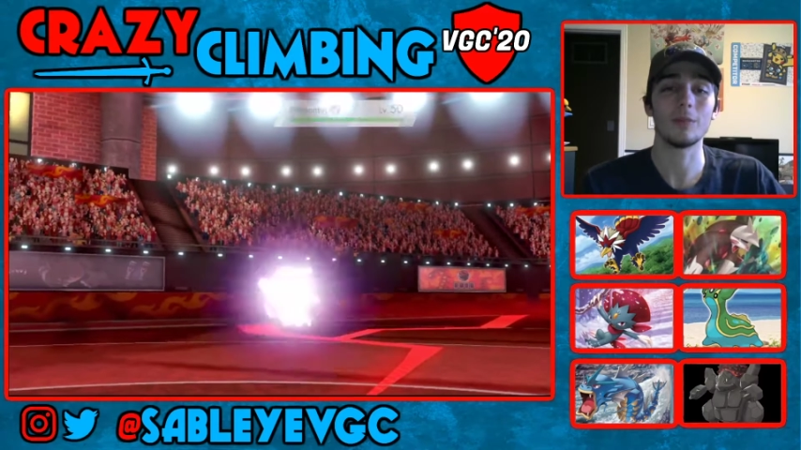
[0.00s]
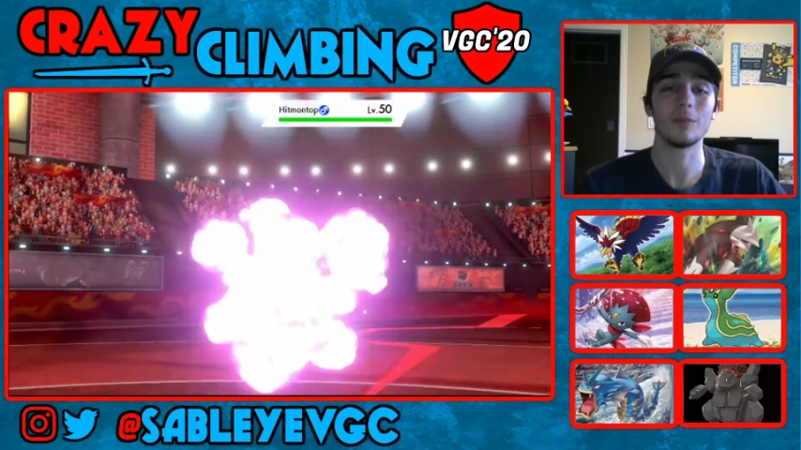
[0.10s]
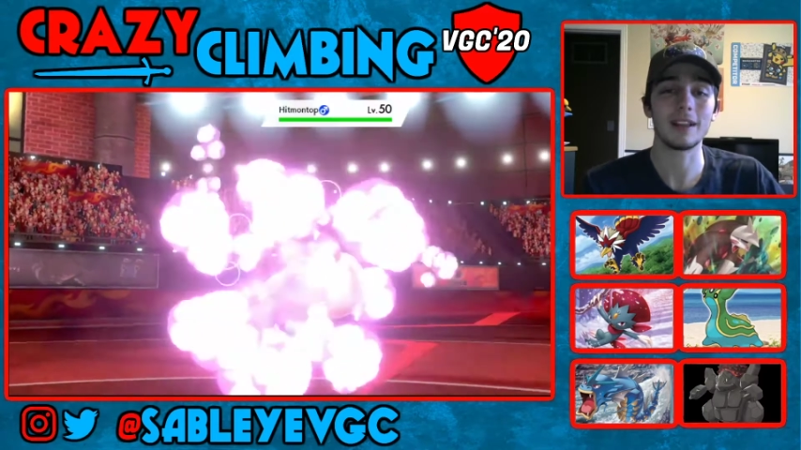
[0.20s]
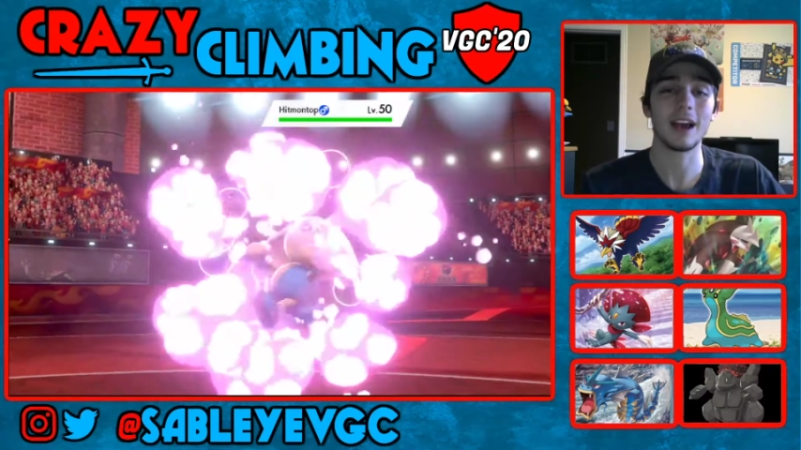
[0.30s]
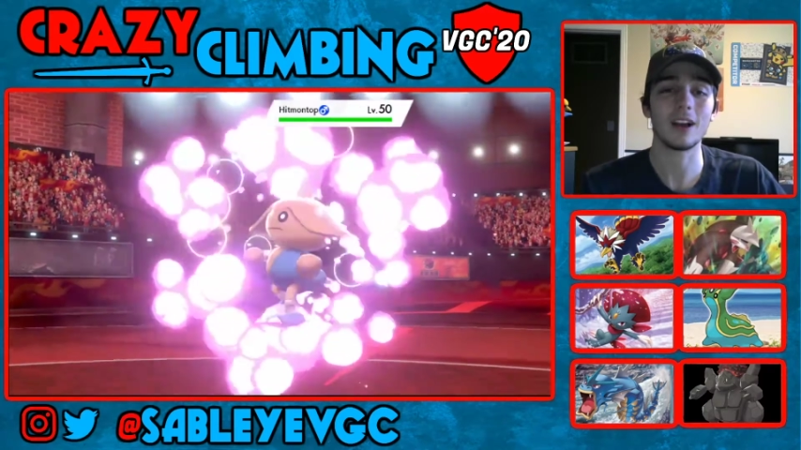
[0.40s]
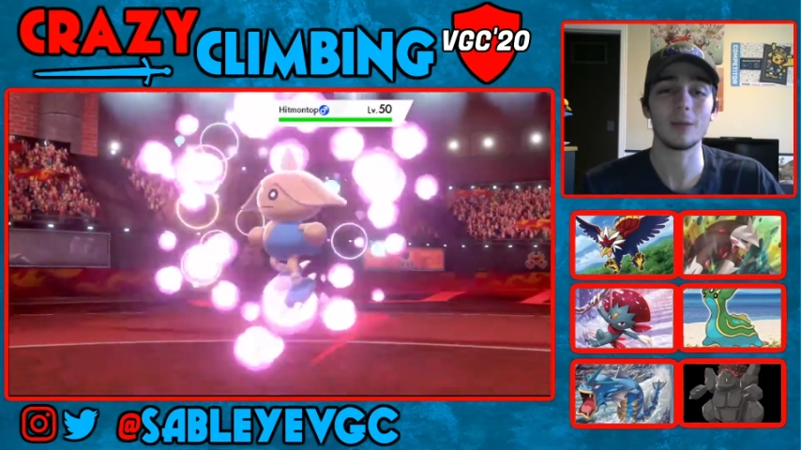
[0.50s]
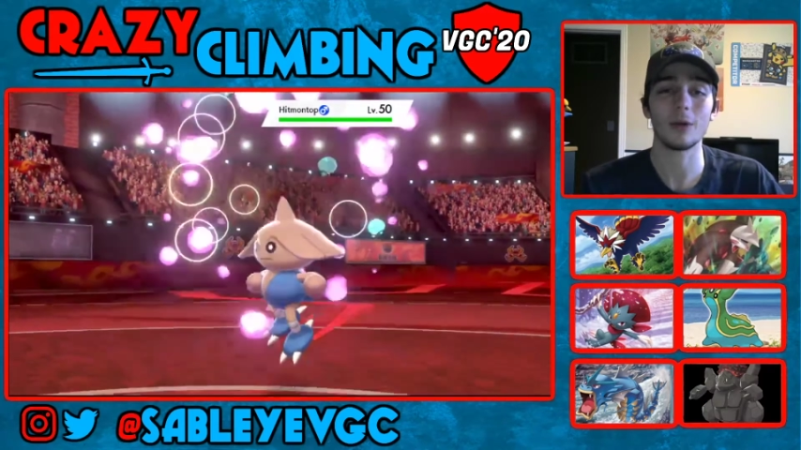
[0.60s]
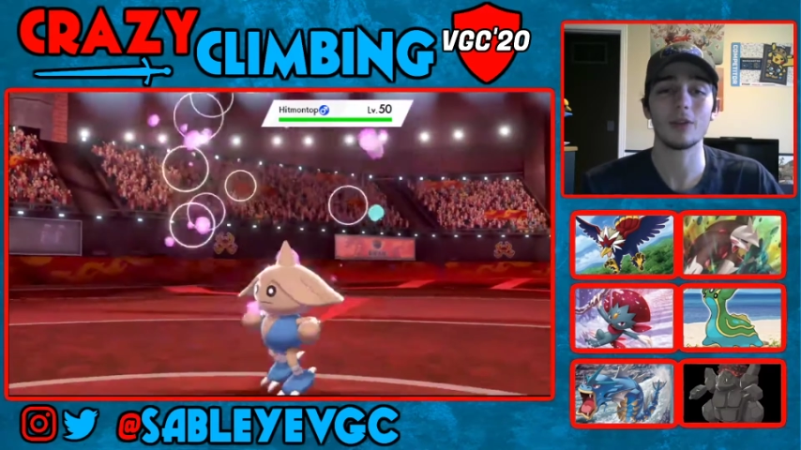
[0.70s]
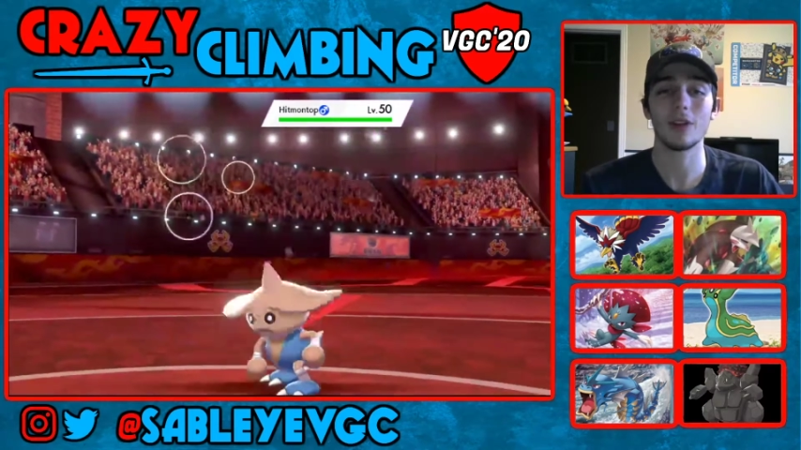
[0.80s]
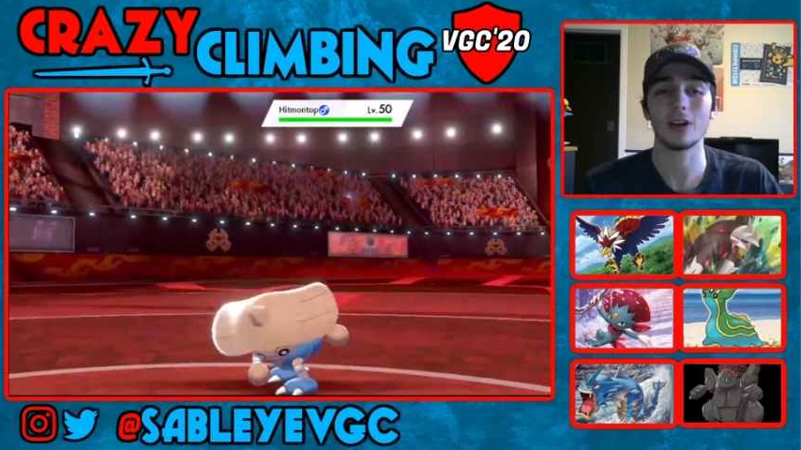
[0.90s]
my attack on my
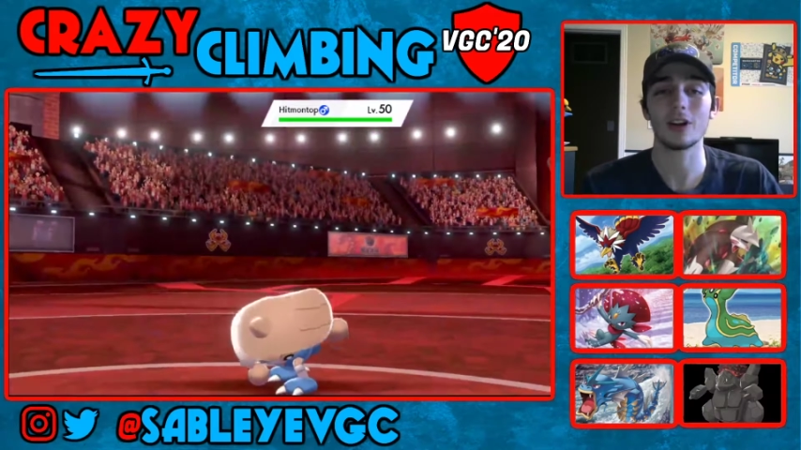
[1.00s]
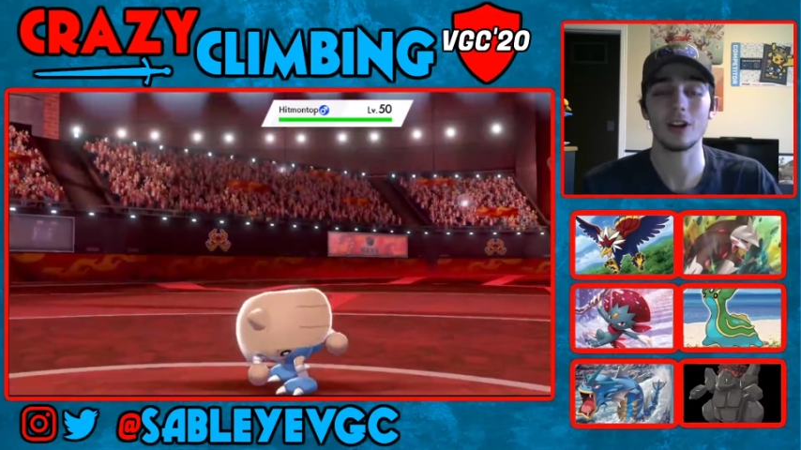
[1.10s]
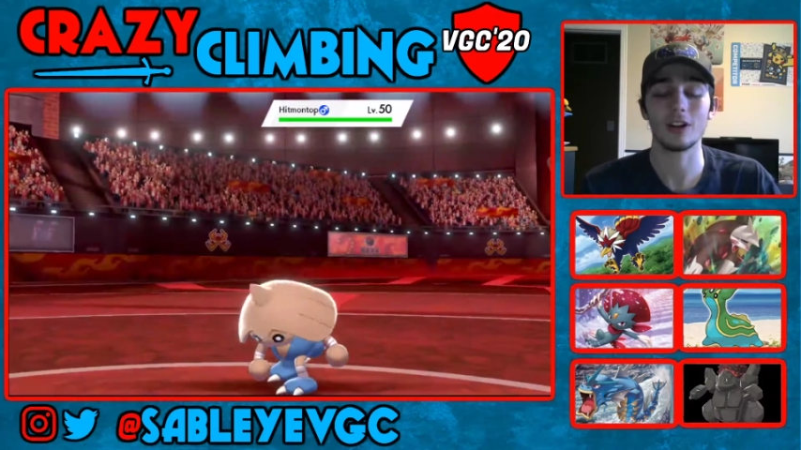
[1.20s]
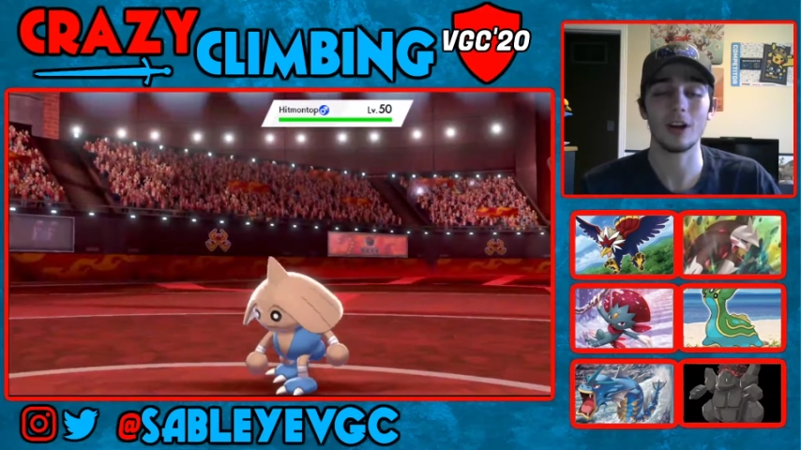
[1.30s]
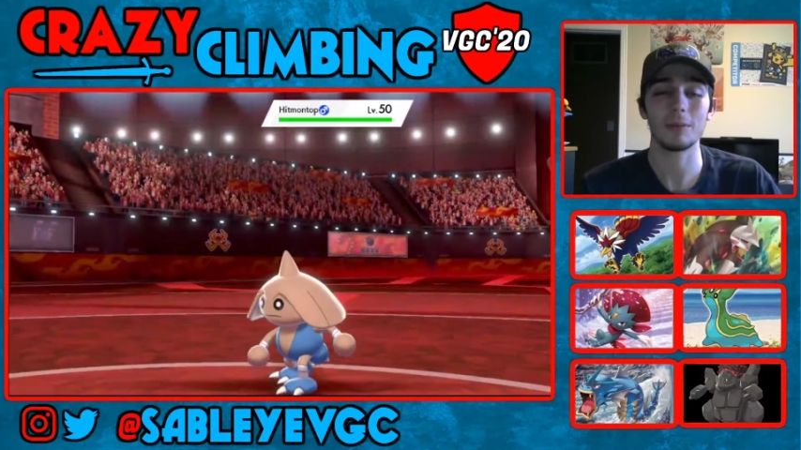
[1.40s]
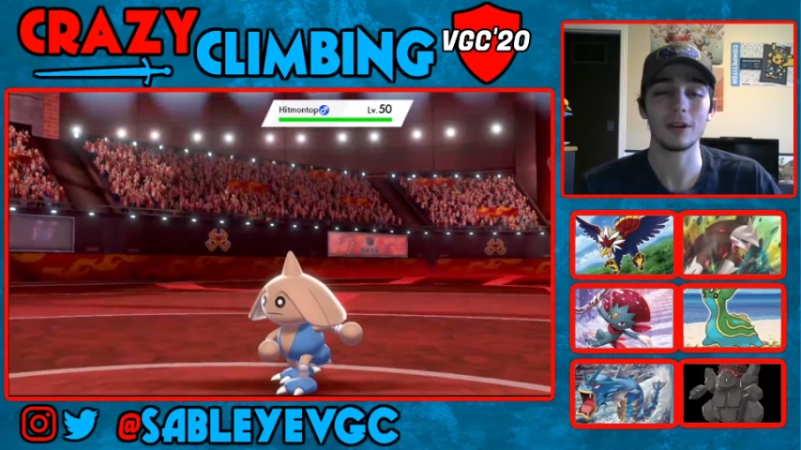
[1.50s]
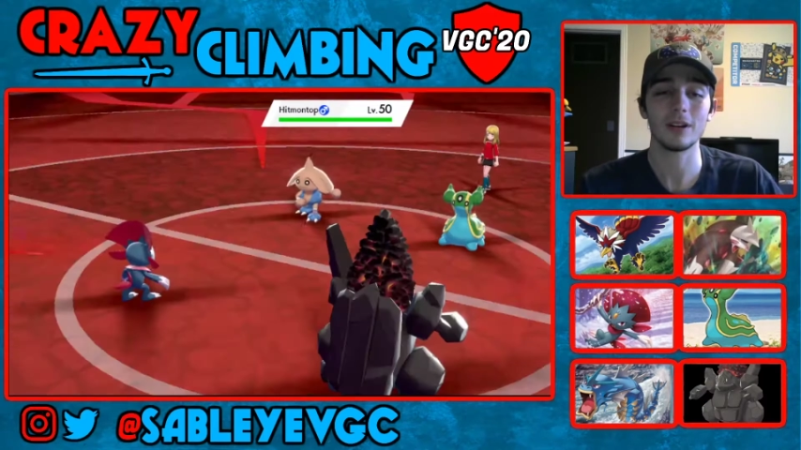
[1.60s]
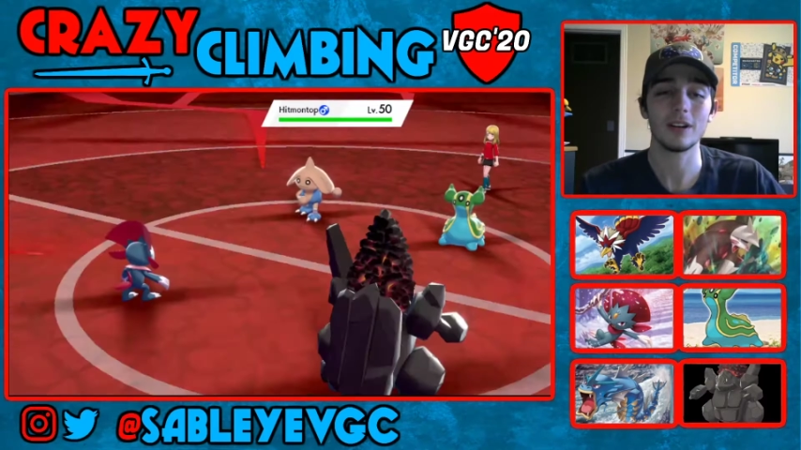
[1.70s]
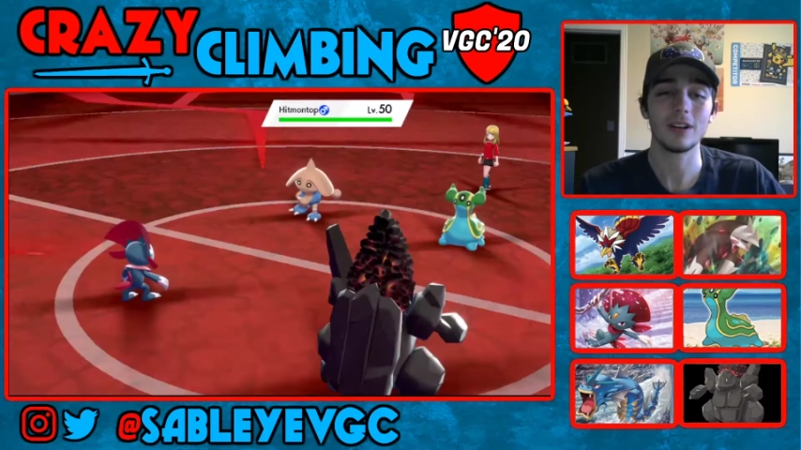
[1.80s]
Weavile is going to drop here.